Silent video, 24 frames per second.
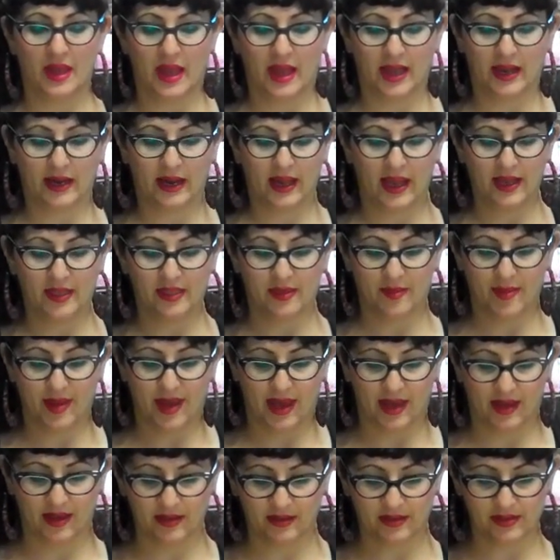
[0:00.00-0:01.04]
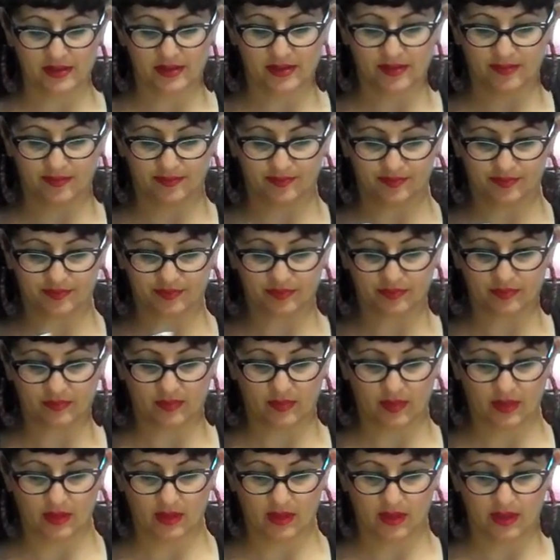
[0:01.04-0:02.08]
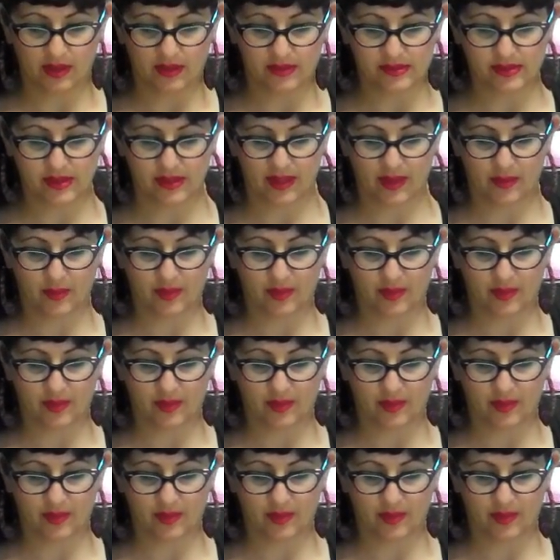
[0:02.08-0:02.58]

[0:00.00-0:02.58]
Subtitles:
and lay them out so that